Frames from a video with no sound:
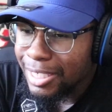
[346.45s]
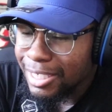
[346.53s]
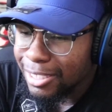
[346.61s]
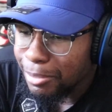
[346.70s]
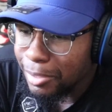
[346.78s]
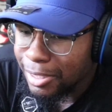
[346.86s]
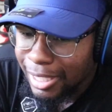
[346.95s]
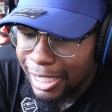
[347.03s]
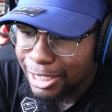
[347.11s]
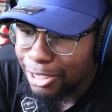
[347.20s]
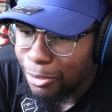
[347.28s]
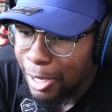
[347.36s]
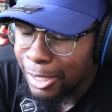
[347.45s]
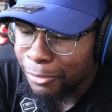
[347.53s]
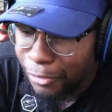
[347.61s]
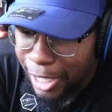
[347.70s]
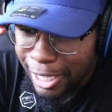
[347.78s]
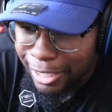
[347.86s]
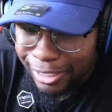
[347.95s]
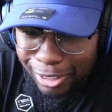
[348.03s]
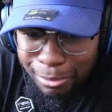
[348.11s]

seen something like so unfair.